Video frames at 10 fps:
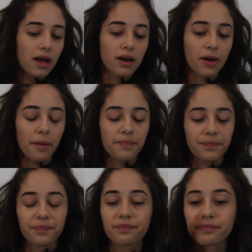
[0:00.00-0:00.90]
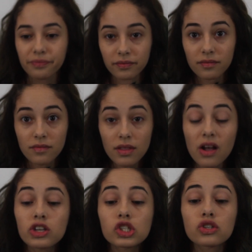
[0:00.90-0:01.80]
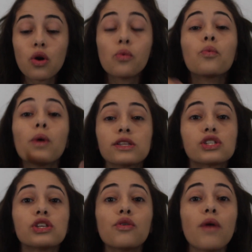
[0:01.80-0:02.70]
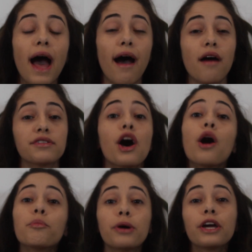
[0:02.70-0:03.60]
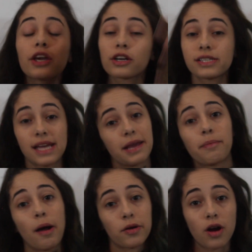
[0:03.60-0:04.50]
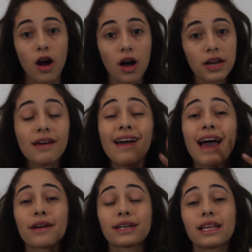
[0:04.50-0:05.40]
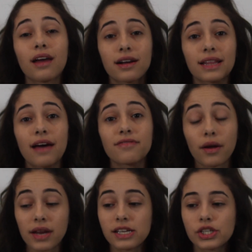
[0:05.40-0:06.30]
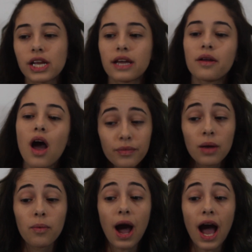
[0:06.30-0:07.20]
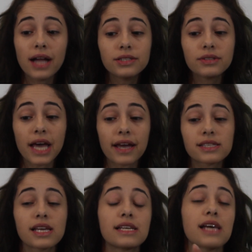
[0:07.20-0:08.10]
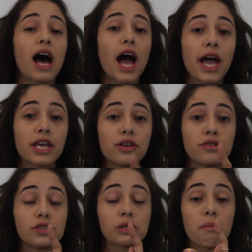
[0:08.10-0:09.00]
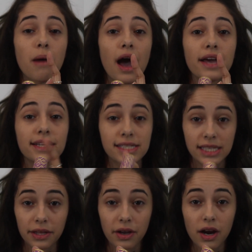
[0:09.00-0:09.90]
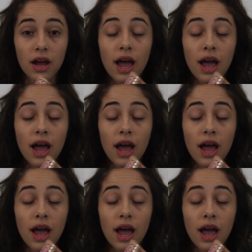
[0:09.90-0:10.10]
Okay, so once you have put your setting powder on and really lock that foundation in, what I do next is I use my concealer.